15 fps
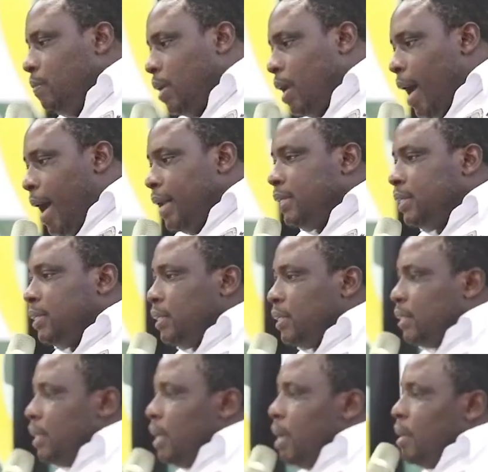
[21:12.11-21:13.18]
we asked
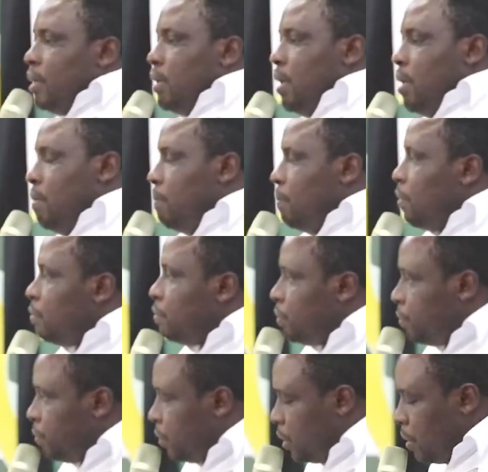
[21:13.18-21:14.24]
the team of
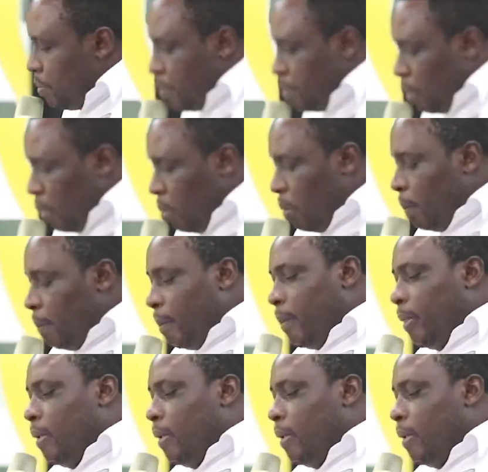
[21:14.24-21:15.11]
50 people